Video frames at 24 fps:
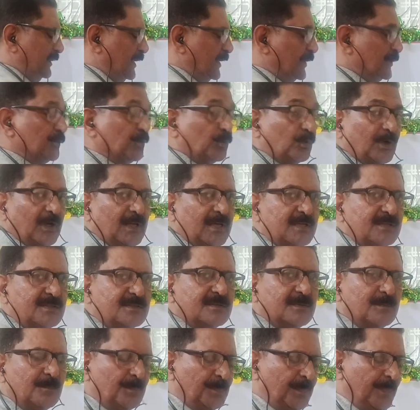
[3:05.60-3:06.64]
the
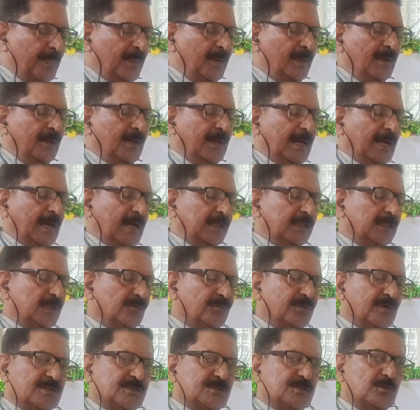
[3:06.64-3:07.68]
nucleus and the
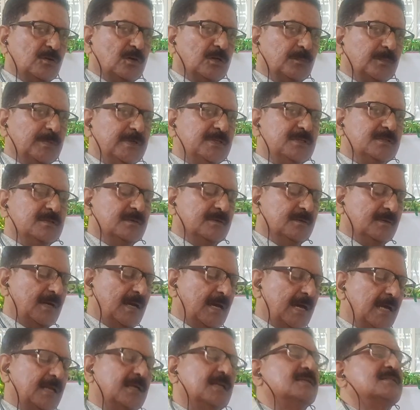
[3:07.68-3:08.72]
first orbit
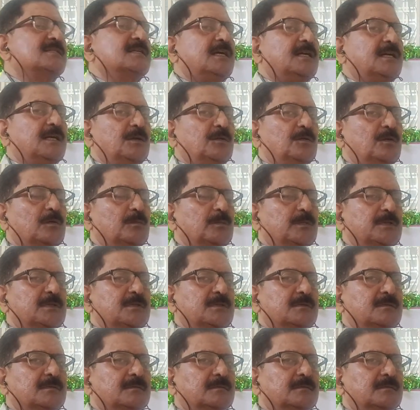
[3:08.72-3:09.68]
and the second orbit.